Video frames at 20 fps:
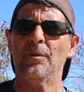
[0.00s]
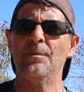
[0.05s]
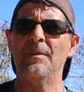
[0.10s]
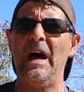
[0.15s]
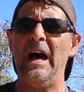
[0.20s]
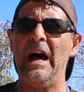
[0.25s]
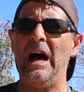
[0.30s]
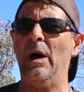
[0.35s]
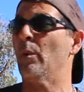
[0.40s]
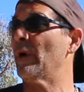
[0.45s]
from
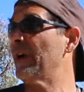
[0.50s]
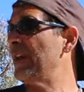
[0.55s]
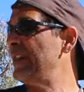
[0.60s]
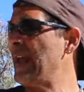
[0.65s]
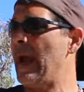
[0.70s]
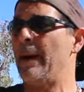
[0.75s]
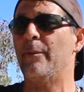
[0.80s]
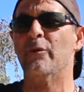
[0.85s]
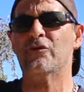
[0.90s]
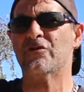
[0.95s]
one
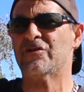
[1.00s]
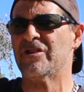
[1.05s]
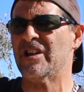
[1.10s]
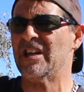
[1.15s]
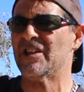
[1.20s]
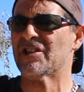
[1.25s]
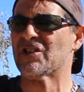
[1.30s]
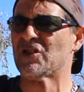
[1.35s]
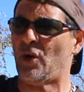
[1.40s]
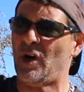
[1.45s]
of the
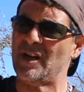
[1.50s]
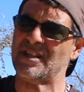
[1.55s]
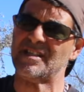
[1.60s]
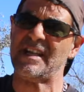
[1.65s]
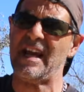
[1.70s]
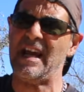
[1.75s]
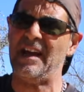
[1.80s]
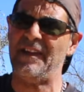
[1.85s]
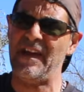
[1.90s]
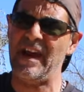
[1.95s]
Aborigine
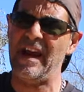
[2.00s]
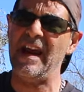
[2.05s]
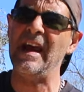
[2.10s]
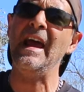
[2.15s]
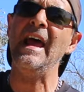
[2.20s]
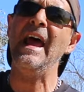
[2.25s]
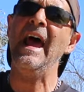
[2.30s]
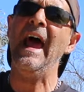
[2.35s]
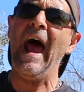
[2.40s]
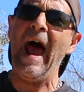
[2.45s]
sites down
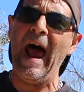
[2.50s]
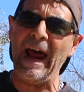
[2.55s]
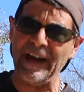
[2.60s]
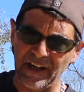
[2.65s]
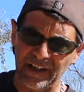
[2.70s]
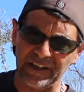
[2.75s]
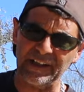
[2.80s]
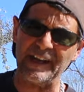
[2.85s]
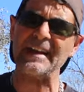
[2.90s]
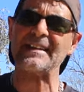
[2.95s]
there,
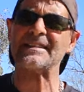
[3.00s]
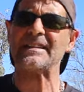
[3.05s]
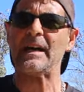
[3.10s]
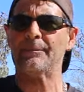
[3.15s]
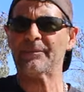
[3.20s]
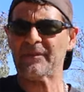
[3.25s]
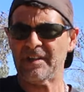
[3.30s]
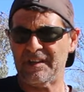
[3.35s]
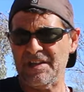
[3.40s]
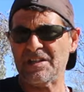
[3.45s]
and it links
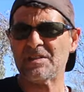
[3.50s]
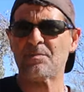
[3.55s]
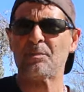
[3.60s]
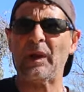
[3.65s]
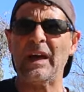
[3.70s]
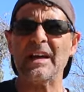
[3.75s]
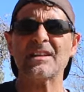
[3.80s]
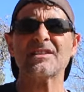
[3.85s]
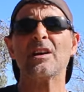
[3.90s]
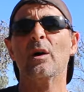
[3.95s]
up to this
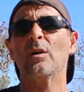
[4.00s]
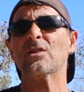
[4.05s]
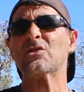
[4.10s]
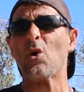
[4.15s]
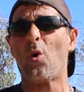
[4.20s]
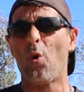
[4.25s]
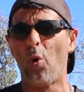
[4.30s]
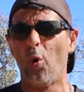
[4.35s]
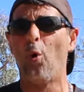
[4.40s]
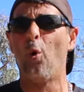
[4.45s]
place. So
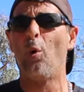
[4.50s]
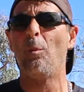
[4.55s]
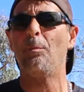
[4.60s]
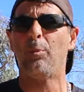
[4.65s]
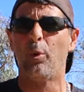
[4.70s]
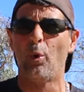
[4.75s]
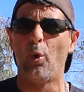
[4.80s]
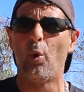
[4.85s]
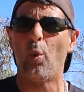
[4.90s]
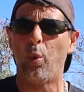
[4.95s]
it's all
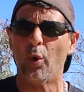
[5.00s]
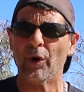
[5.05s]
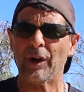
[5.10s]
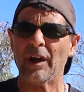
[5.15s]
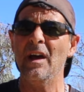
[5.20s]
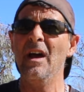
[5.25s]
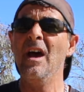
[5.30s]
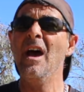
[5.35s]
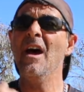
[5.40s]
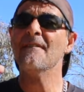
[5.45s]
bore
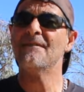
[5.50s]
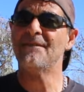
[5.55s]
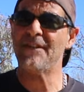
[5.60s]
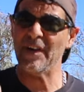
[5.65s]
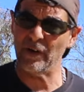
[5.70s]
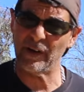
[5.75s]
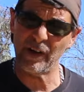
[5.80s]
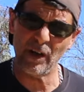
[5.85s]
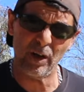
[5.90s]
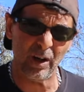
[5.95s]
water.
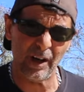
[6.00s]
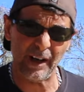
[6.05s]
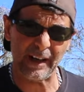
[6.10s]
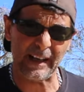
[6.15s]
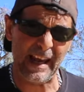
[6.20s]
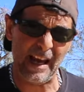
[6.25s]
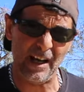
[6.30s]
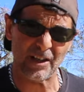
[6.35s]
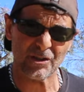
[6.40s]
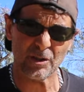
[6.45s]
Very high
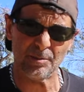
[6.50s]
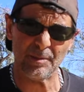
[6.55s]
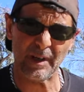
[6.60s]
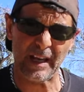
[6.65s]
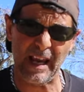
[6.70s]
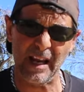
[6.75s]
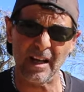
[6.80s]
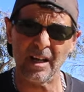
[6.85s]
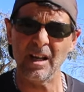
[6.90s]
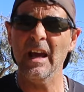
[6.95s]
in calcium
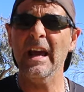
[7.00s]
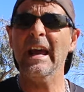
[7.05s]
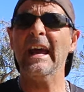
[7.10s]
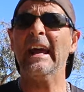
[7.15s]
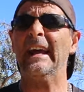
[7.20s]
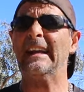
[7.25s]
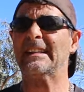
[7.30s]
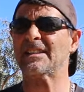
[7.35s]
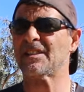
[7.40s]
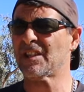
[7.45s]
again.
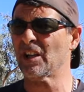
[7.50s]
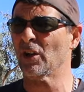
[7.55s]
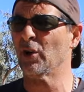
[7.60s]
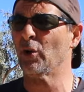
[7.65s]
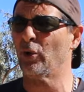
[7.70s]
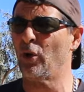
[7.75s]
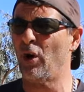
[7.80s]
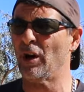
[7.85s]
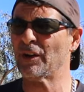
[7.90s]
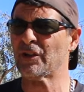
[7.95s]
It's
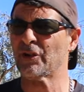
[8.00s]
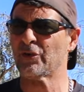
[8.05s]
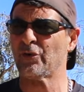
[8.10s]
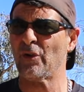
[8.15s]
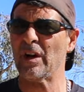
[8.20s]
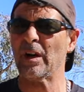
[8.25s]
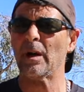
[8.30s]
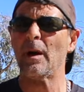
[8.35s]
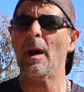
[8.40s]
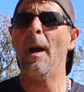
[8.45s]
still all right to
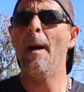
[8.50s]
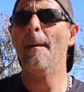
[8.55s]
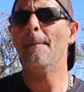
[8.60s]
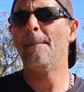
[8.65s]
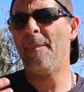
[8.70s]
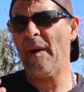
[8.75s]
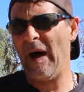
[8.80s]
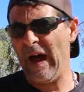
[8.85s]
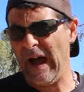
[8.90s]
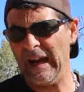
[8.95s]
drink,
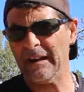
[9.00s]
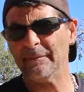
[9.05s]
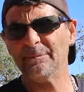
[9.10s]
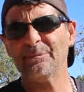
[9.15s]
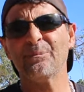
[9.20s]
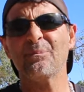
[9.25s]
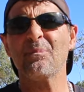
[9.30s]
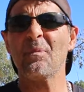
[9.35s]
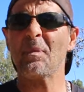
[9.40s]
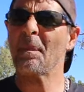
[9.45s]
but
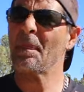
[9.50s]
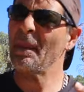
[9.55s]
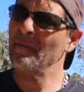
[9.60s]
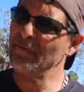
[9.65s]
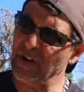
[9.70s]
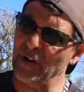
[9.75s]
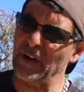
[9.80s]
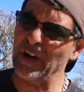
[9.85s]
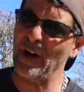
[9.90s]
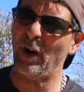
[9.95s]

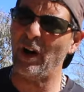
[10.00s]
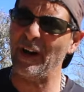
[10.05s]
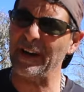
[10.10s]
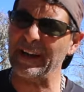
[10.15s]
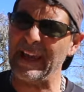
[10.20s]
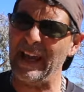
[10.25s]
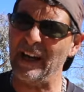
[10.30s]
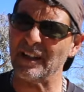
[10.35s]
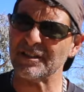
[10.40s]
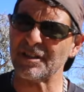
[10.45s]
very high
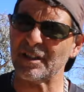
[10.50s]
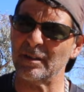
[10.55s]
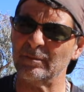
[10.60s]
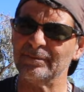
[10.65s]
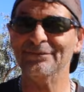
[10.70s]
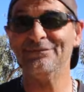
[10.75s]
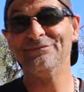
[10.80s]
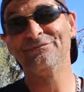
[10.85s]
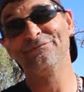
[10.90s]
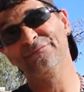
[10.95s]
in
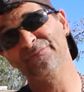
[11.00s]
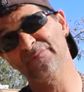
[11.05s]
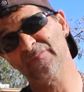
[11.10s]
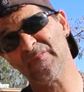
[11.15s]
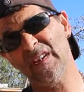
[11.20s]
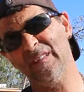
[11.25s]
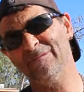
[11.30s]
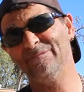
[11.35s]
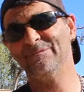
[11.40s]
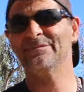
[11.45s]
calcium.
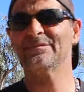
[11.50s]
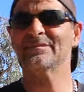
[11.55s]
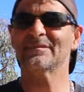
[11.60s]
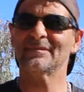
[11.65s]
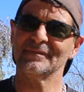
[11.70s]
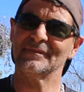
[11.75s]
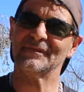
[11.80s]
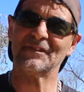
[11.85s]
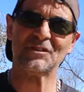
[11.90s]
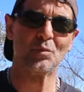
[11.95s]

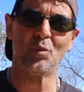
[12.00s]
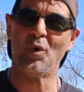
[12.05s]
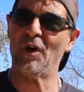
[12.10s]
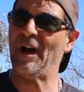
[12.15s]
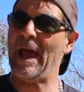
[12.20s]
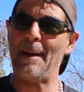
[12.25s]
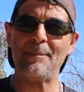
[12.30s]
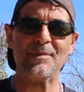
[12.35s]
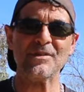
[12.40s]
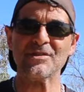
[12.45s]

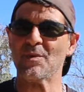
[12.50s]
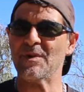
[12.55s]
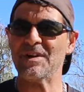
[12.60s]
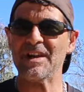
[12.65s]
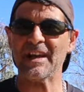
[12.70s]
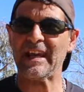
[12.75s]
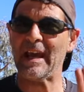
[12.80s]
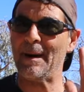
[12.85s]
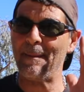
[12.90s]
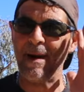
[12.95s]
What happens
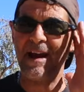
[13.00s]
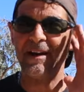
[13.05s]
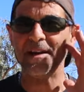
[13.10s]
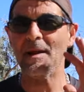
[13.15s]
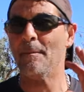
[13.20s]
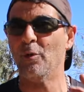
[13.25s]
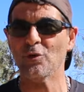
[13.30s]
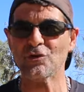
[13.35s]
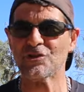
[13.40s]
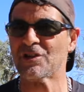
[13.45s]
when you come out
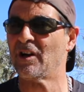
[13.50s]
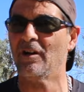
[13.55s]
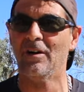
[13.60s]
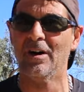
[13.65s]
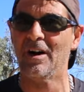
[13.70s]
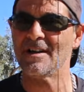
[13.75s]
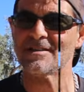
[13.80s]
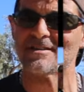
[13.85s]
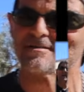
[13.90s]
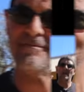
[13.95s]
in the bush,
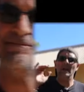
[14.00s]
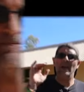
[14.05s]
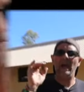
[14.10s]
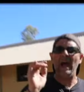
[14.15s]
guys?